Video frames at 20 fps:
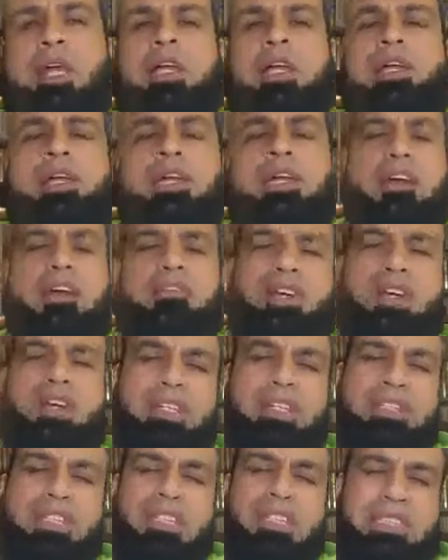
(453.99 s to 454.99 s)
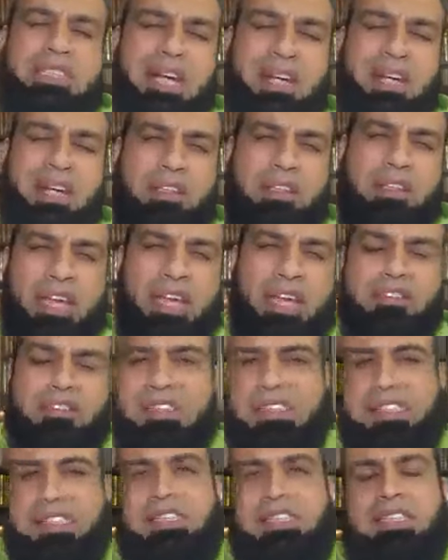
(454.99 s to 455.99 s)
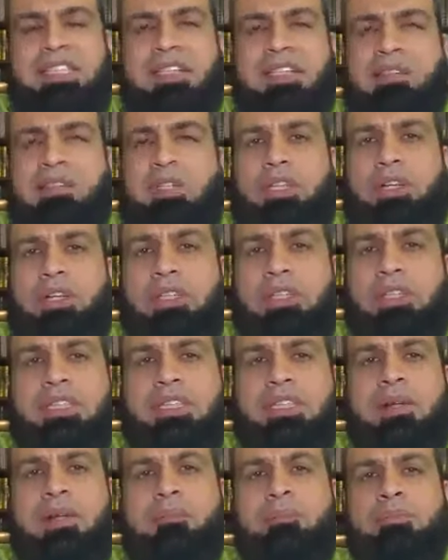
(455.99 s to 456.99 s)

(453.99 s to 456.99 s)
never in his entire life in 63 years